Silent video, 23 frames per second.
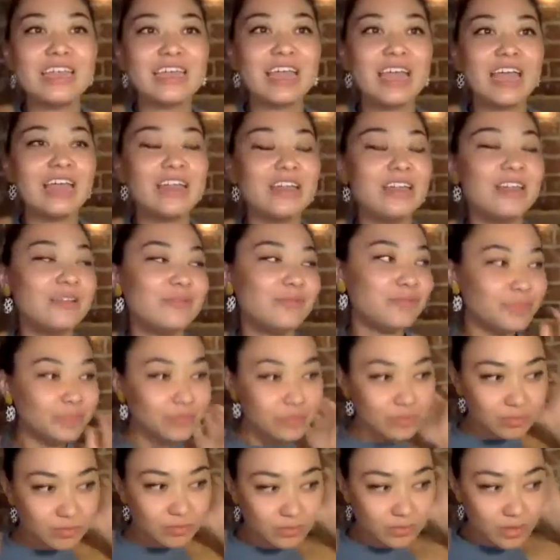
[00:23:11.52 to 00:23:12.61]
And
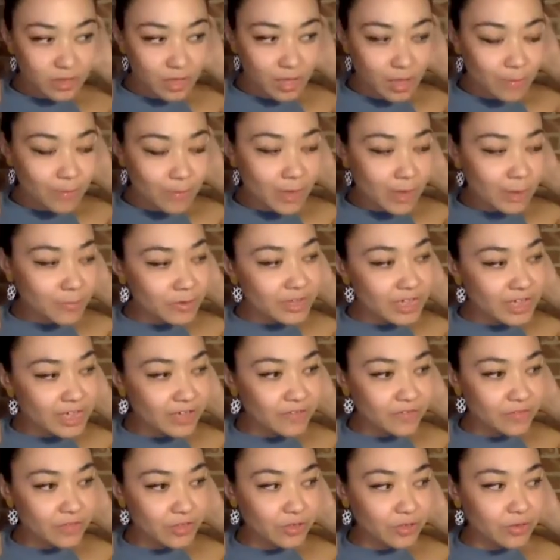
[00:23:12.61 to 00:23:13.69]
a memory
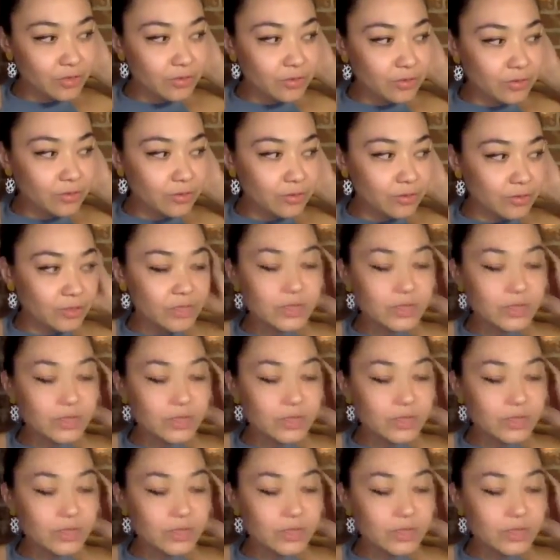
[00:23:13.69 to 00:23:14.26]
of you,